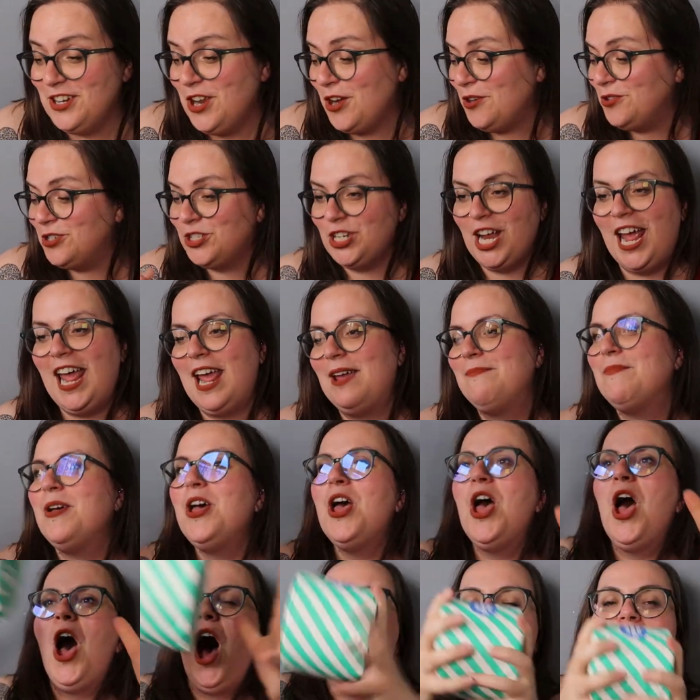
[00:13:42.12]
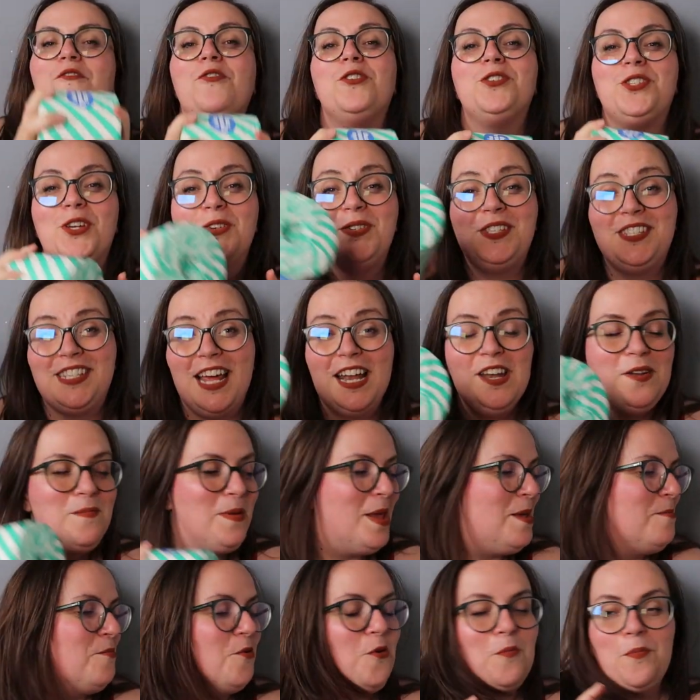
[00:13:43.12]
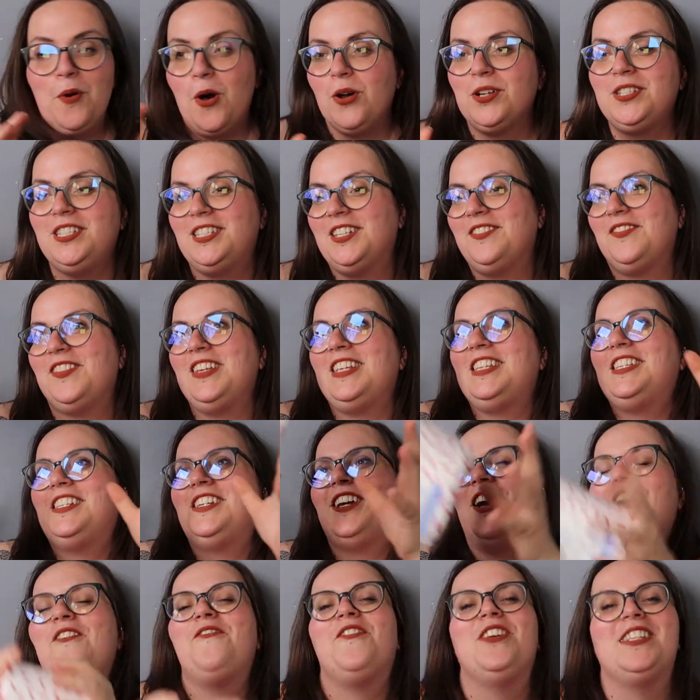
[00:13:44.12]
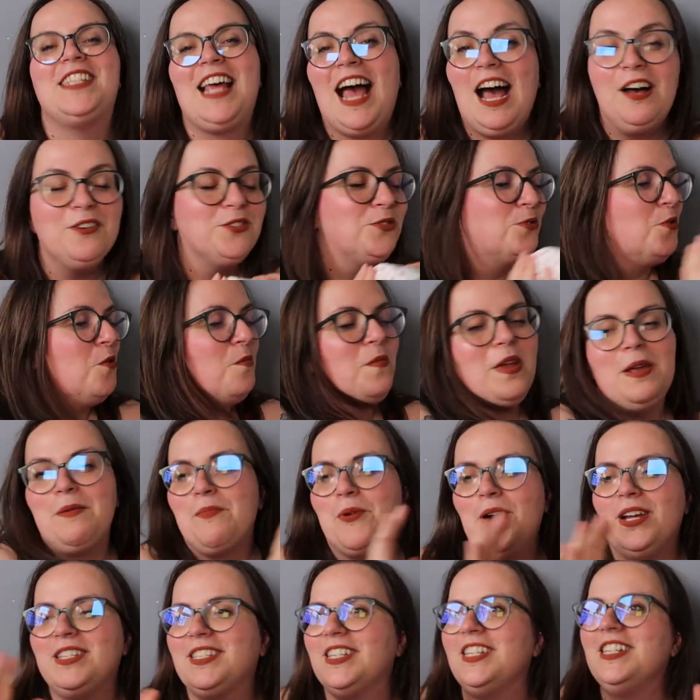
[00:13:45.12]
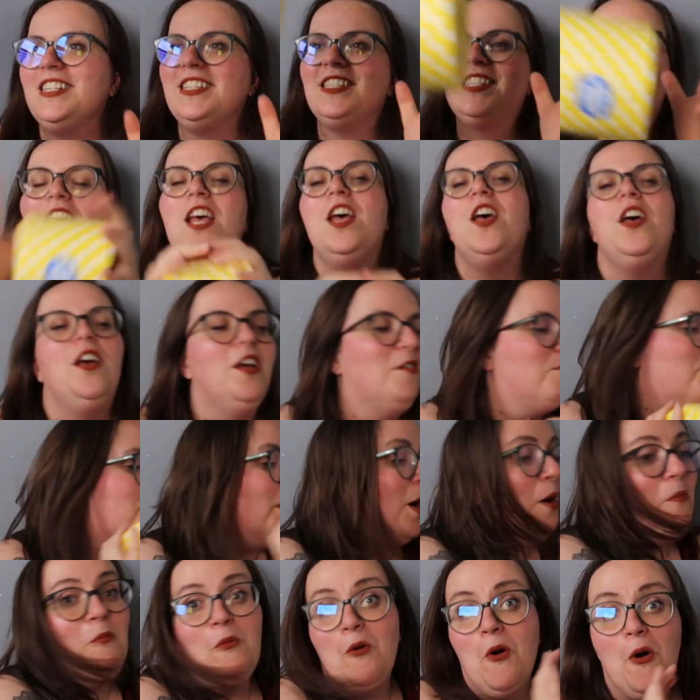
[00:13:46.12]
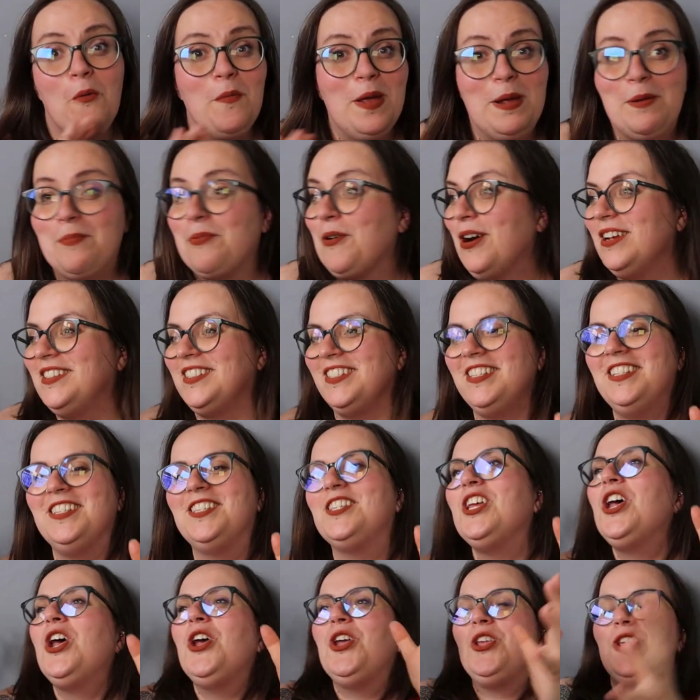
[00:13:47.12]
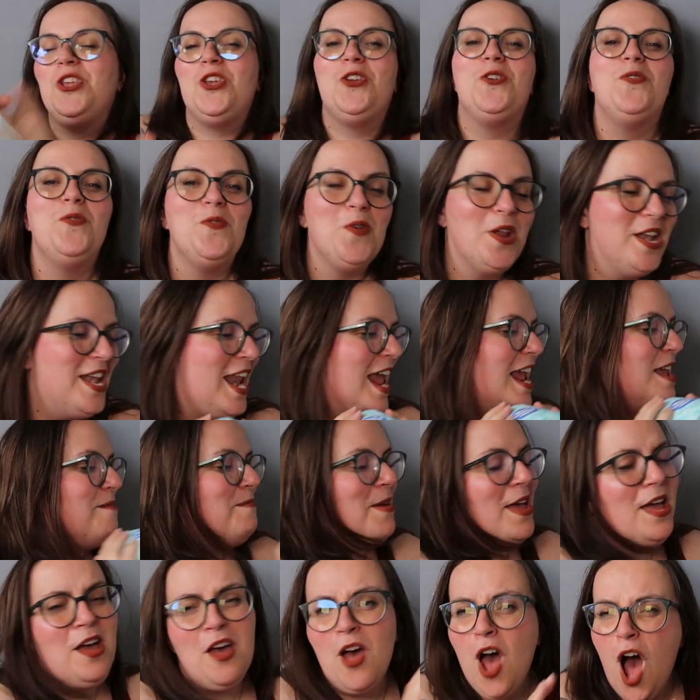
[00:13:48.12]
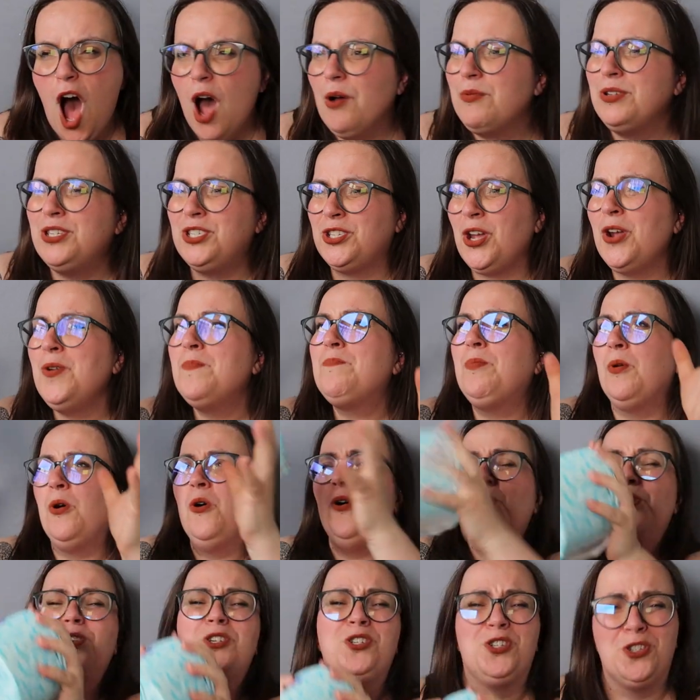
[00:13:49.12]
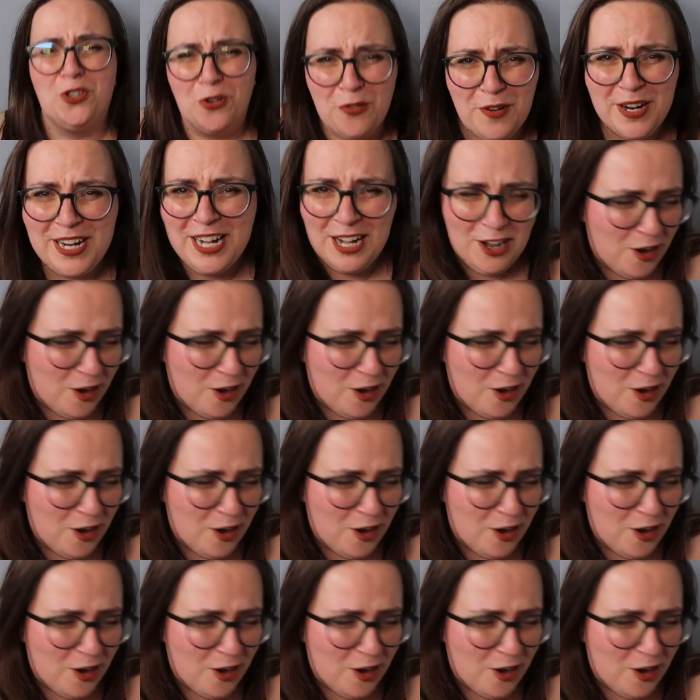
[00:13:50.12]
no shame. I've also sent people boxes of this stuff as housewarming presents, bum warming presents, you name it. I was so bored during